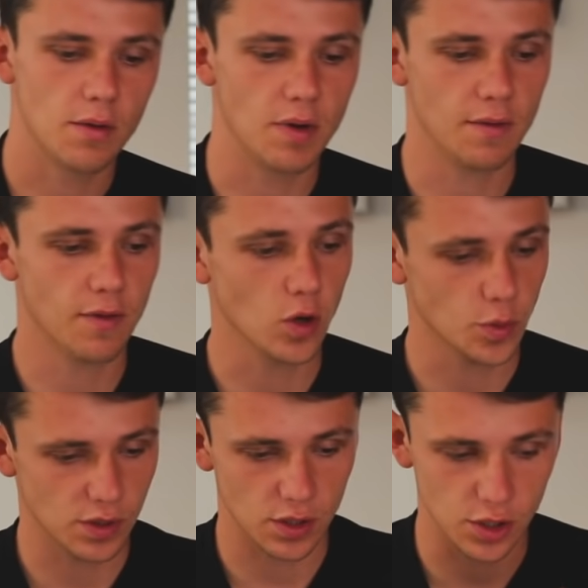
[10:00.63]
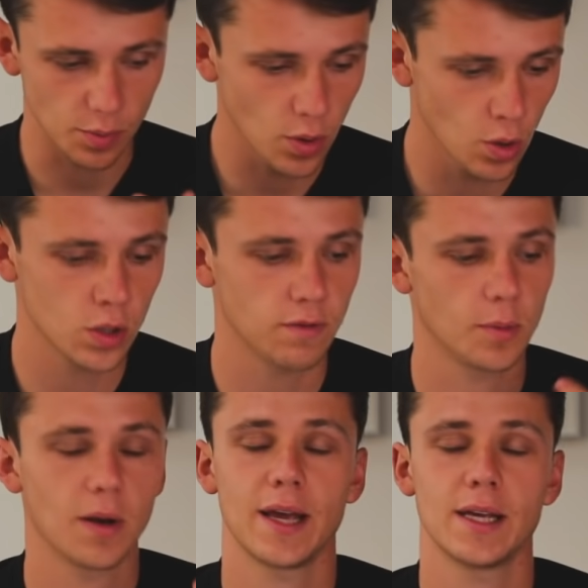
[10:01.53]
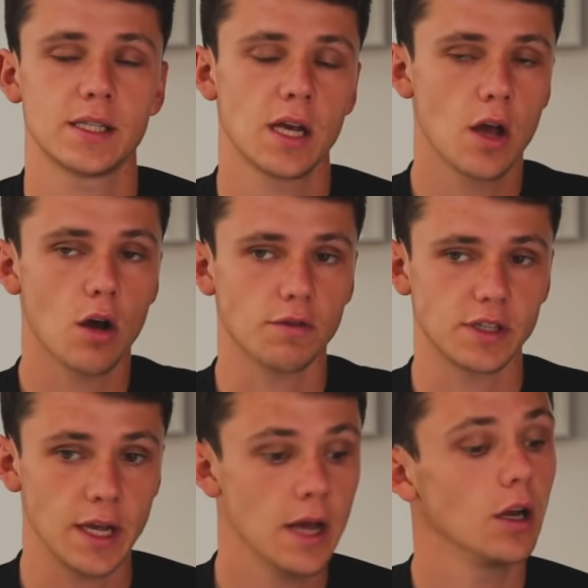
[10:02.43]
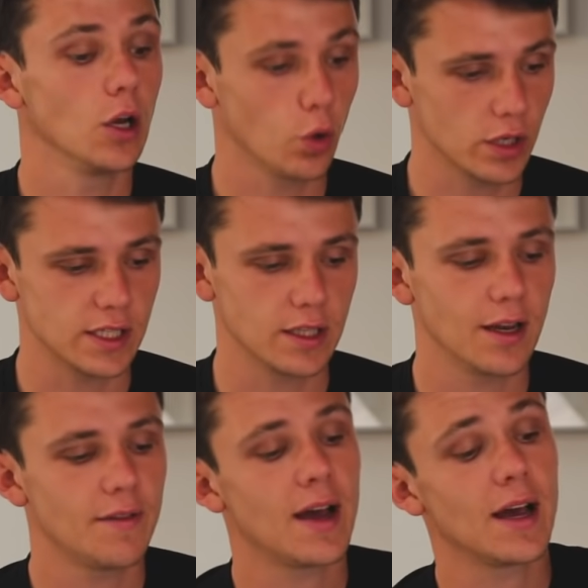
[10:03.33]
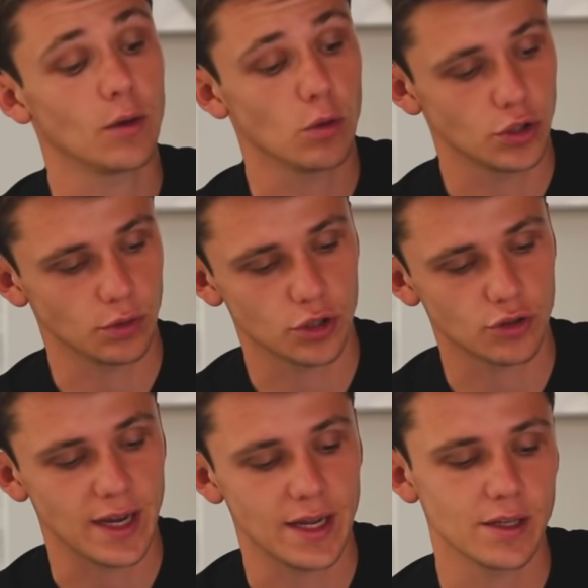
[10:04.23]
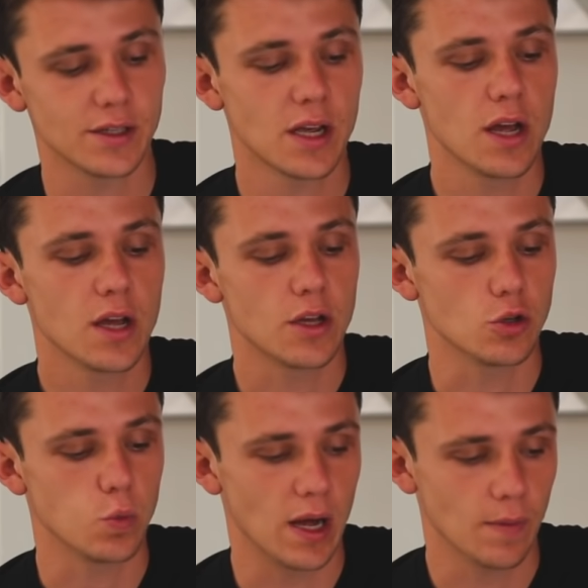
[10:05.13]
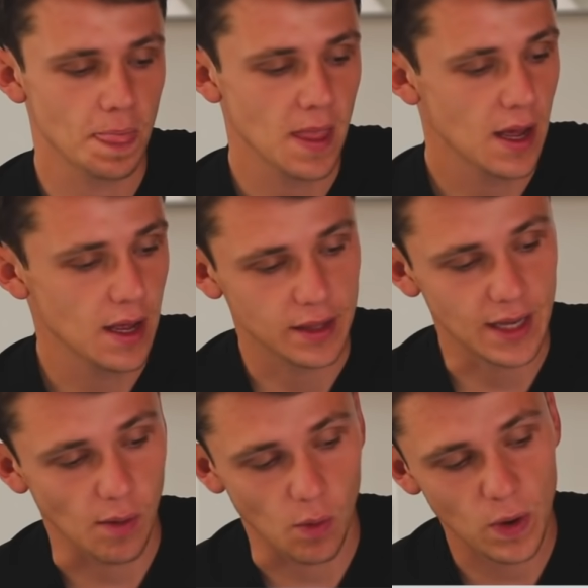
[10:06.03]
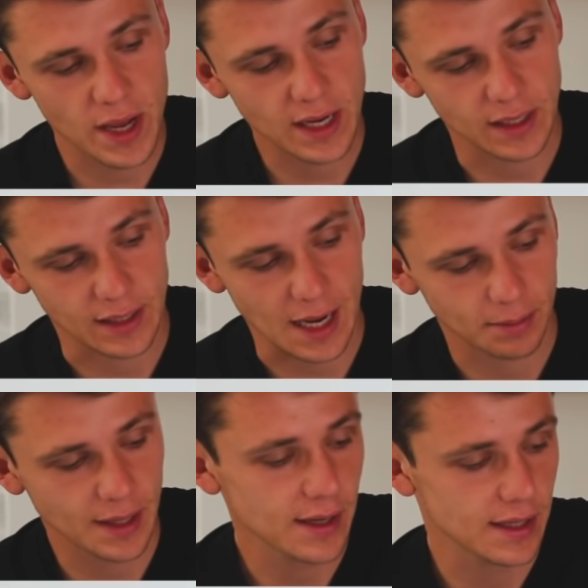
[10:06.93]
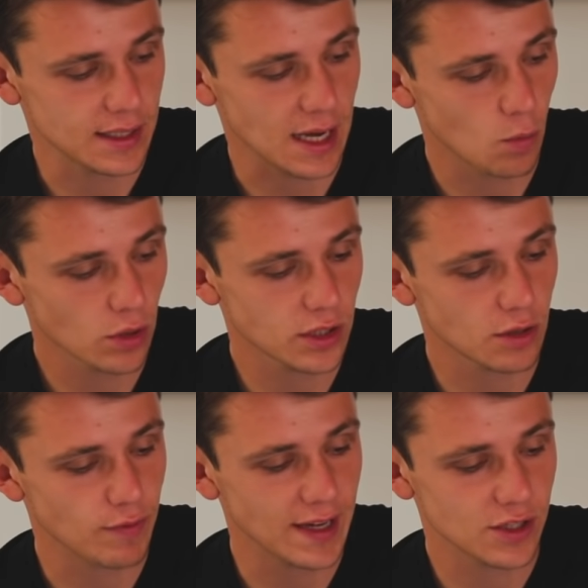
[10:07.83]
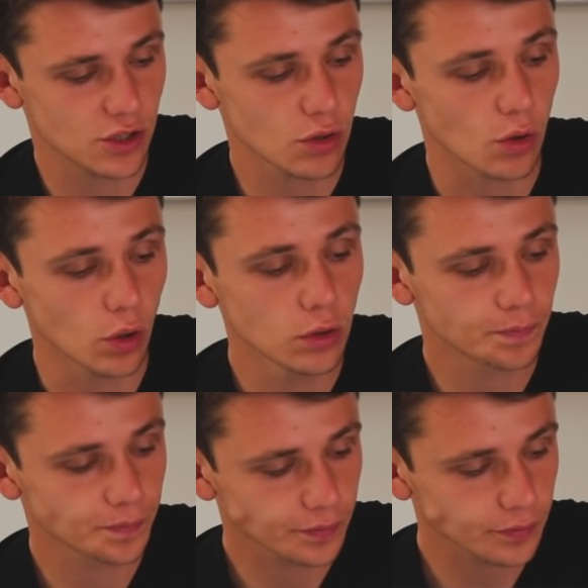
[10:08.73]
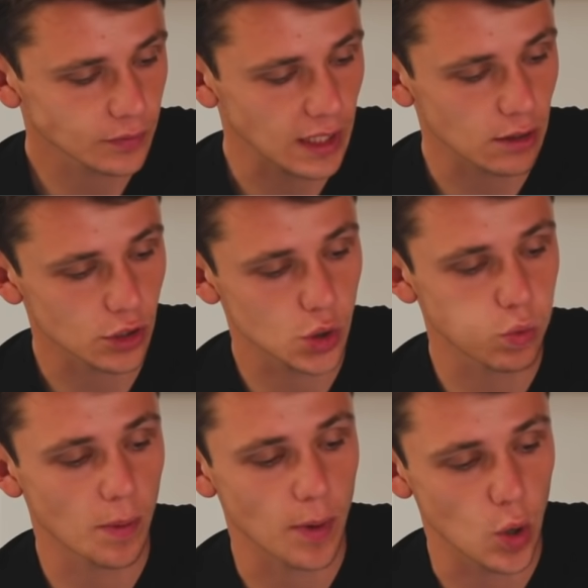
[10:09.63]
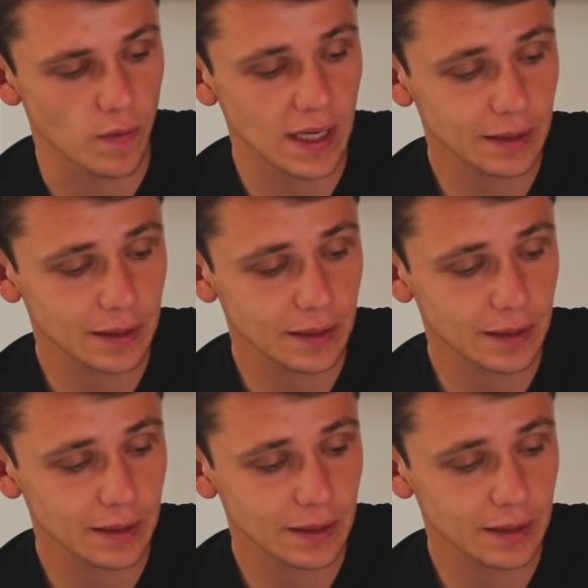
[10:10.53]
reinforcement and support for the players, obviously looking to deliver, and also the strikers as well. Now, a way you can adapt it is that once the Reds score, they could swap over